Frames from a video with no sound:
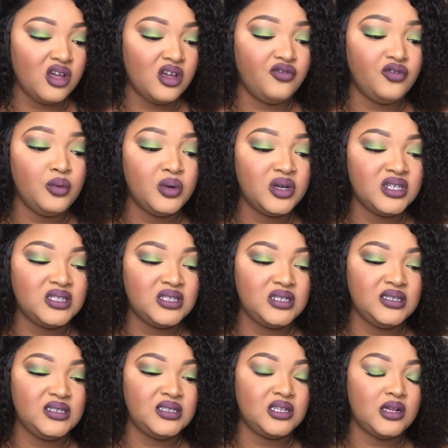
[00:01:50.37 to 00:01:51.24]
you want
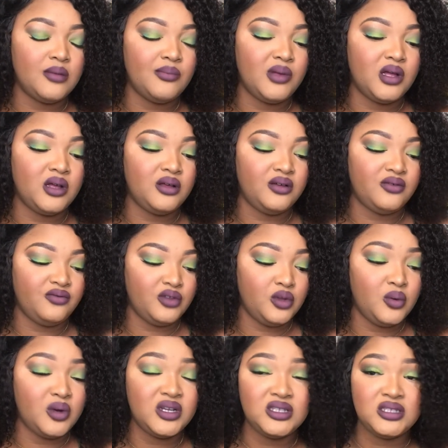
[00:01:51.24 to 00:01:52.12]

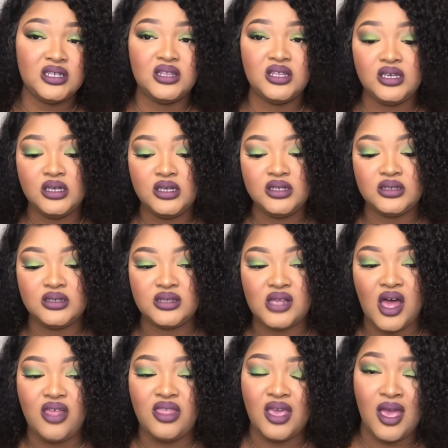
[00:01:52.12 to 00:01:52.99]
to see these,
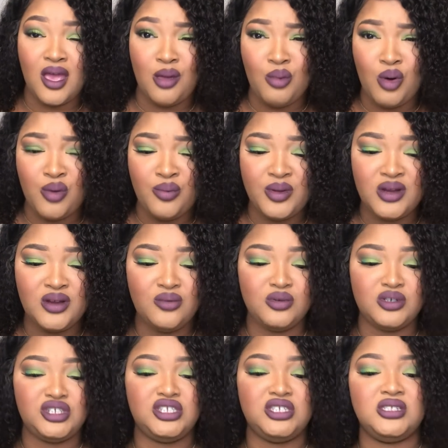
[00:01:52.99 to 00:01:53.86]
how they came open, it
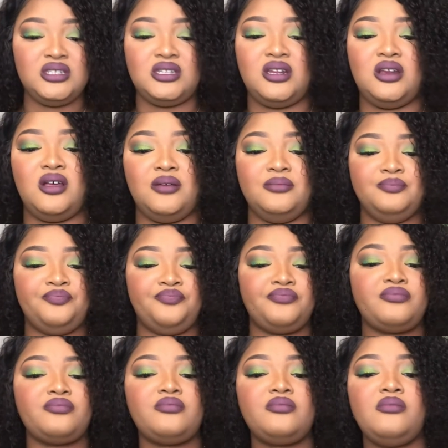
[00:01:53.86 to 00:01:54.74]
was just in
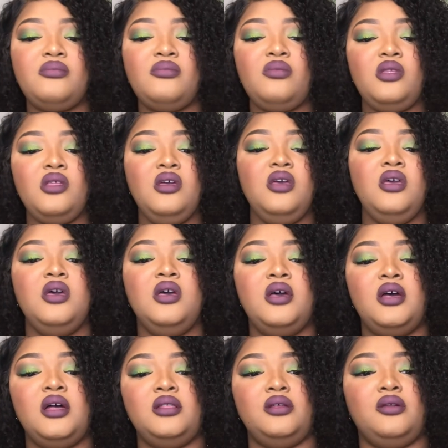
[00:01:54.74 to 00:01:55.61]

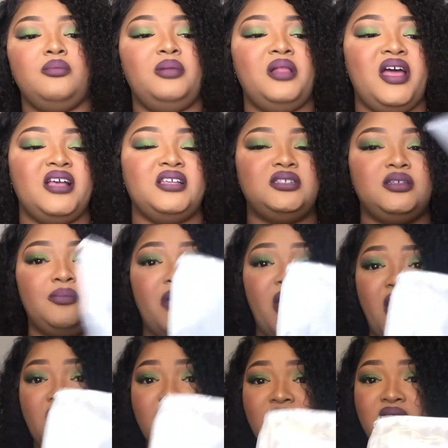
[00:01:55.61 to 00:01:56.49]
a little plastic
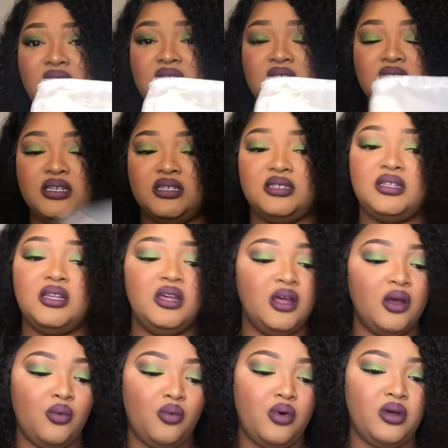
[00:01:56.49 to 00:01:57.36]
pack like this.
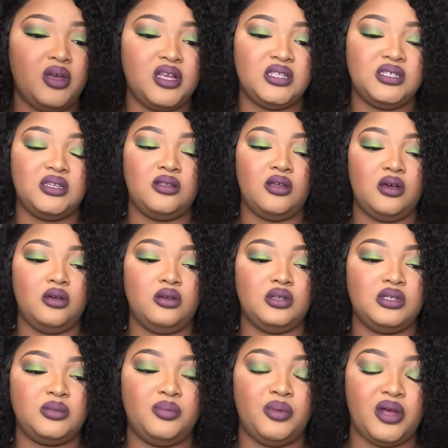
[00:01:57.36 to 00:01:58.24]
We'll get to
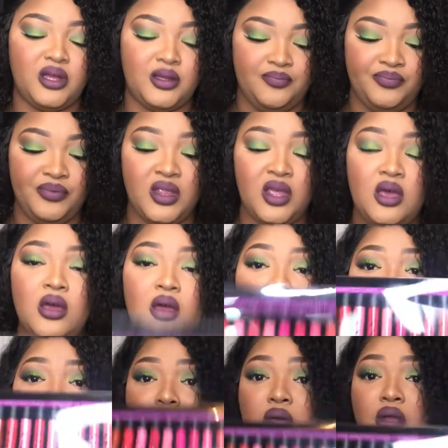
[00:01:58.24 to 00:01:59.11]
those, but
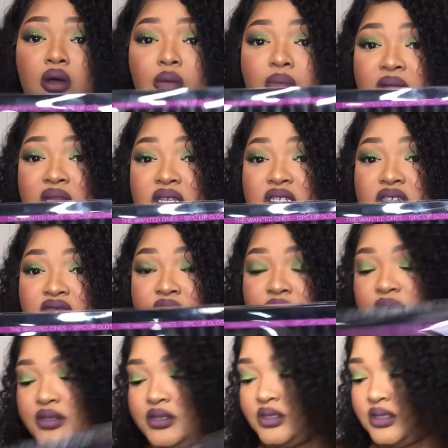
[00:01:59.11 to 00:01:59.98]
we're going to open these
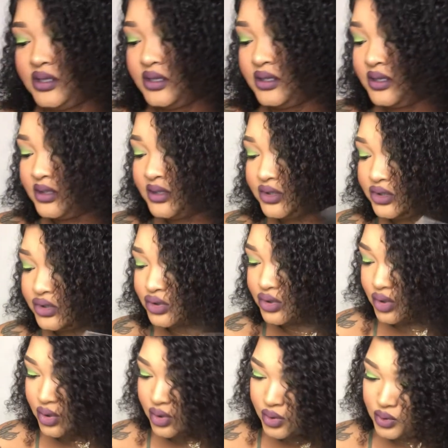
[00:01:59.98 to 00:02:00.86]
first.
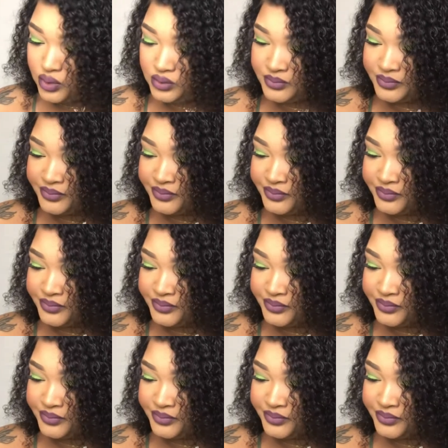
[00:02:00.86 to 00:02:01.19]
So